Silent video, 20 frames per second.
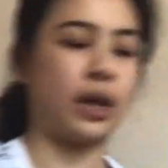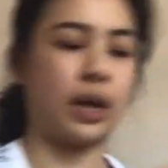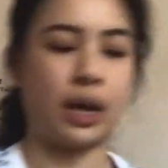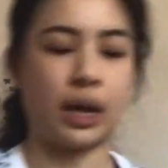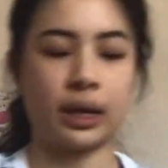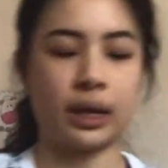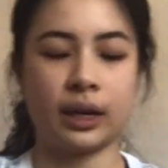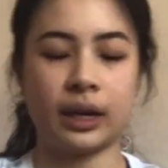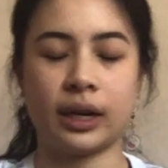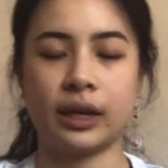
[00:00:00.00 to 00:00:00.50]

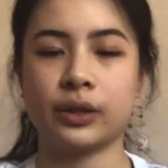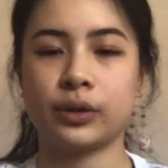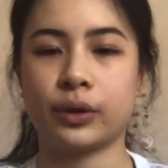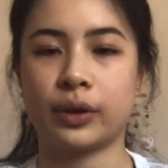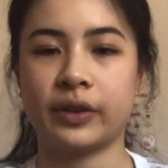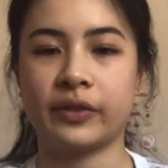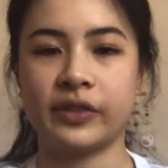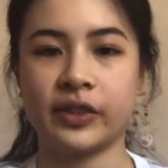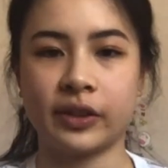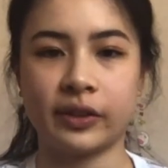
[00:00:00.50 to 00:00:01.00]
And then I sort
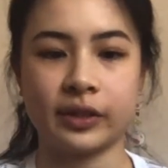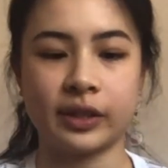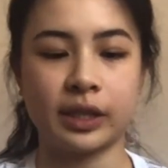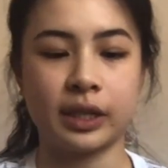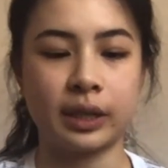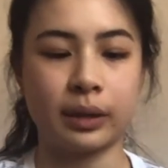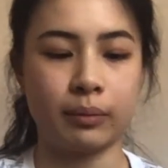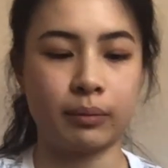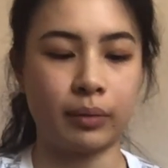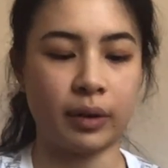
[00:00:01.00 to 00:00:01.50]
of just
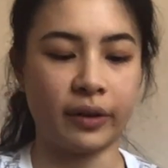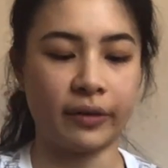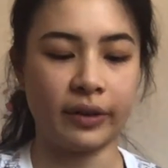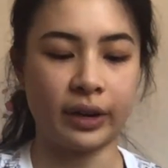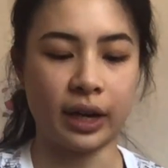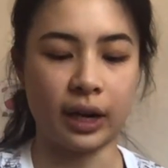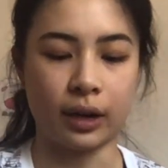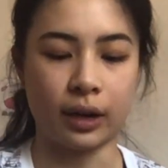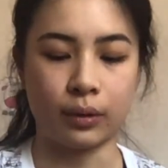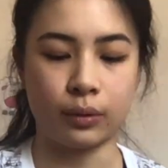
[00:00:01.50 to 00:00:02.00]
buff it
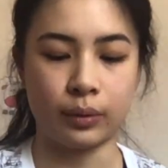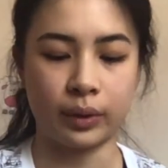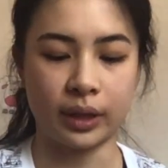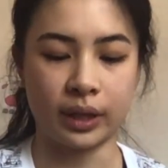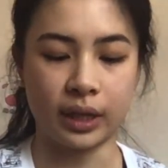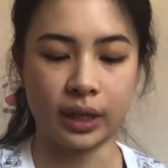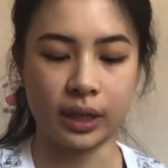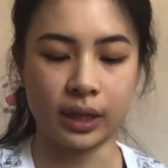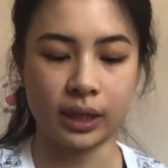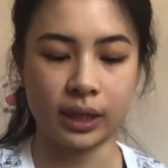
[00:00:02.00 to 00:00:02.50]
out with
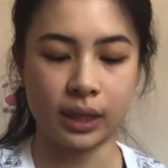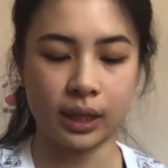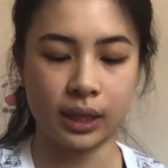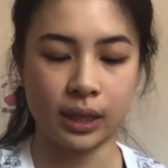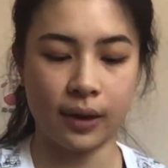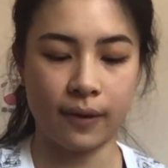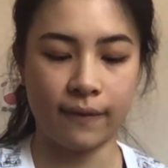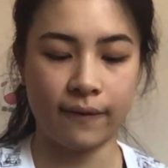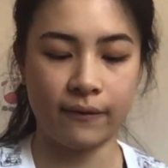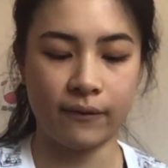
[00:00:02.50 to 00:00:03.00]
this
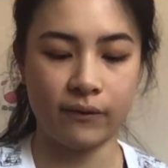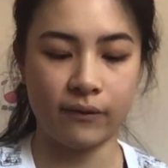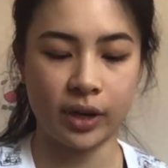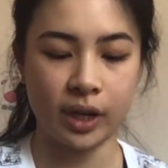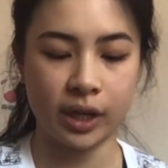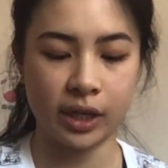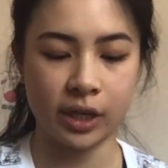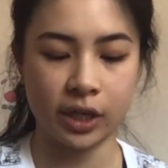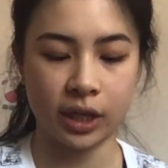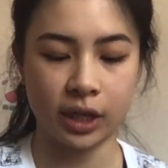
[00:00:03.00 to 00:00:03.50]

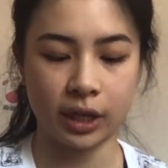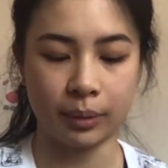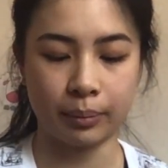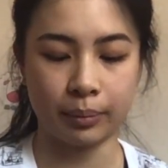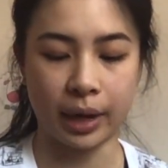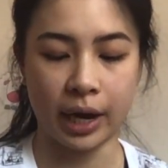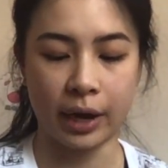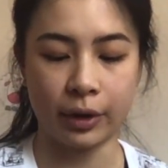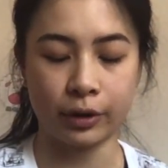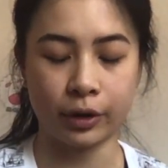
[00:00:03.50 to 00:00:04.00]
finishing
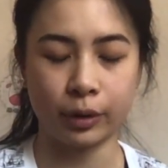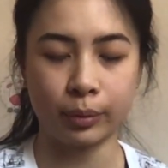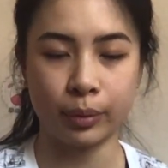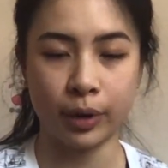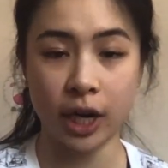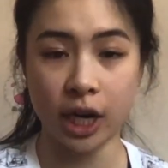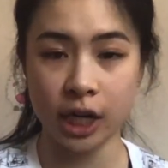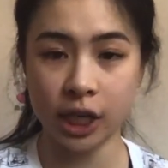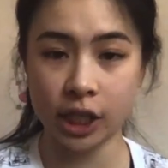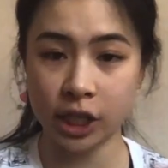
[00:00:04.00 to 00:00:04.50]
powder
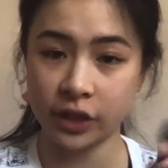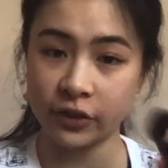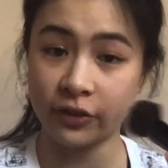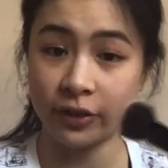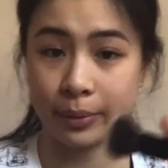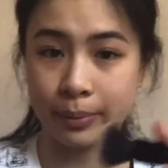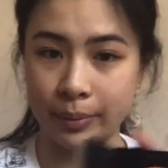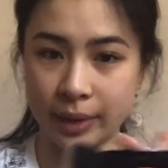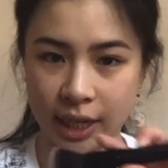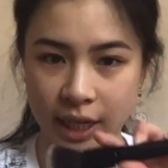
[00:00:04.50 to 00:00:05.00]
brush
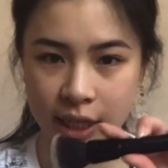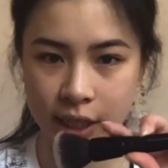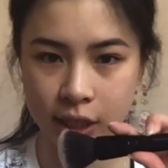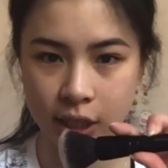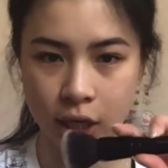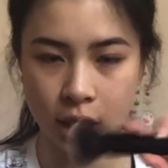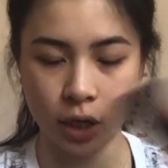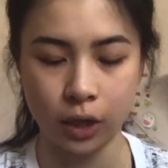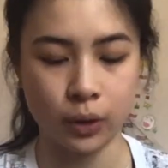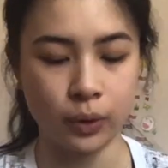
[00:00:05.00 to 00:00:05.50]
from
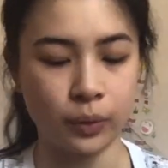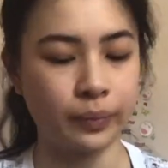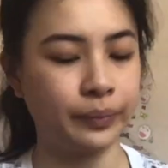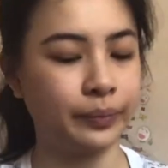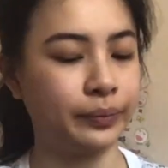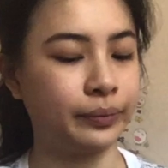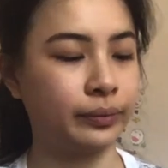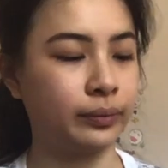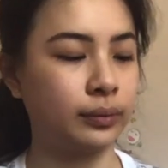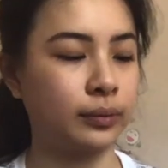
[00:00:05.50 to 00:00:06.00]
Miniso.
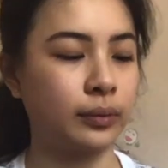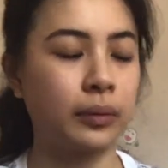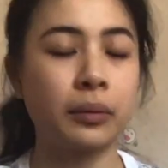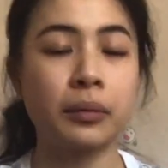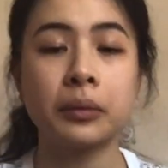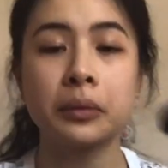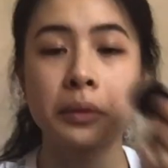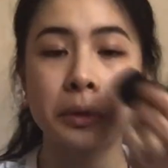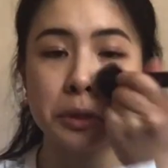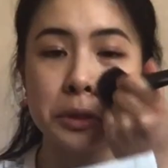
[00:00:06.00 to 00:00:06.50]

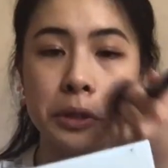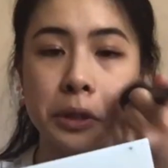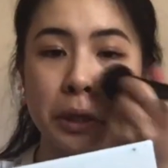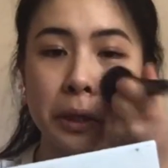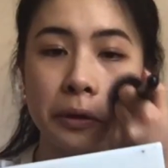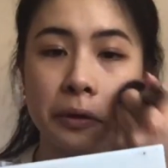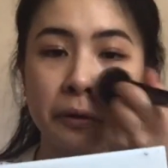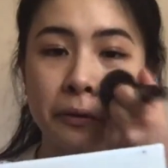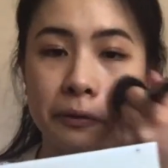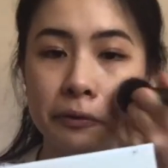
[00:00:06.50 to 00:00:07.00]
Just kind
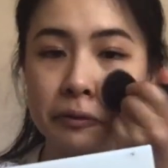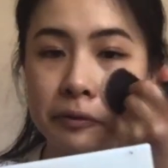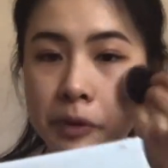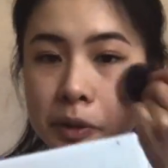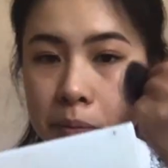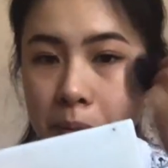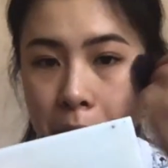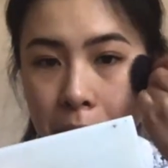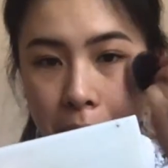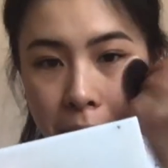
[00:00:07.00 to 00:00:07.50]
of
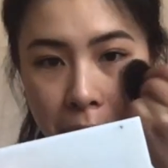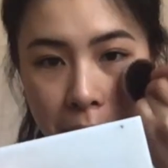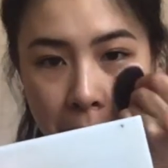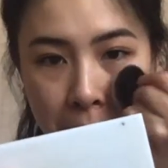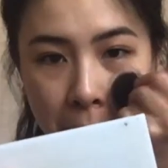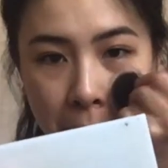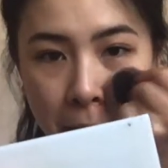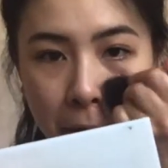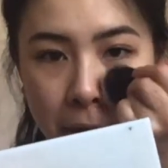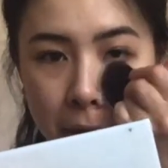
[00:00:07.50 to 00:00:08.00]
smooth
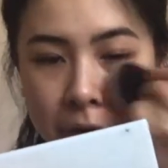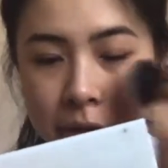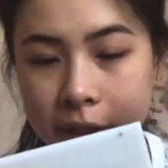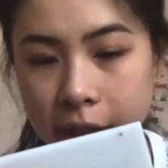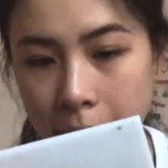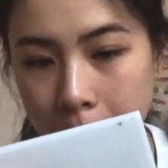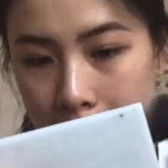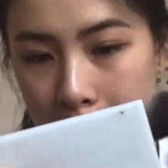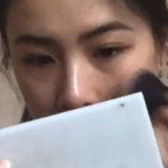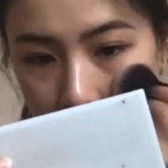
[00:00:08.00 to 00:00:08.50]
everything out,
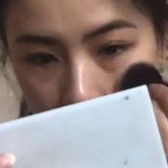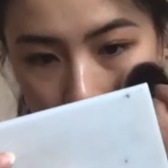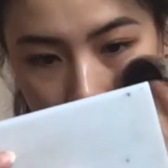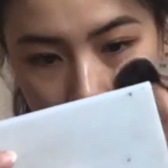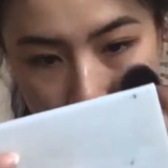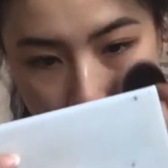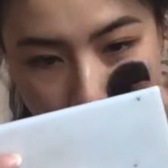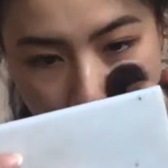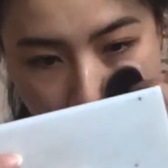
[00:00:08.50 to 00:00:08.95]
tap it in.